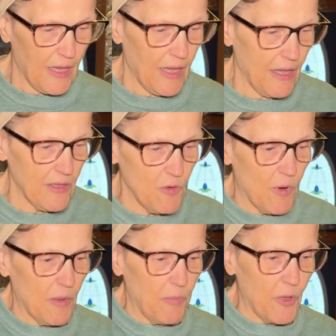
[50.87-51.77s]
And you
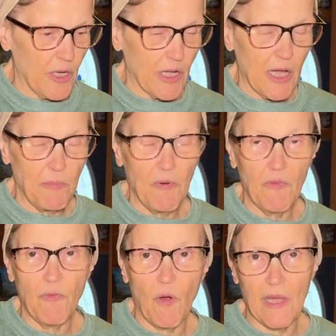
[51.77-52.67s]
want to put a cup
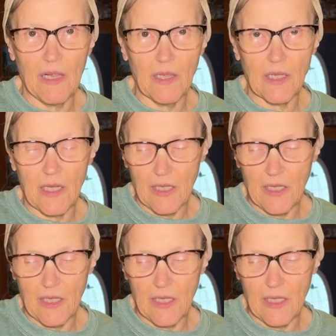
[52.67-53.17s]
of milk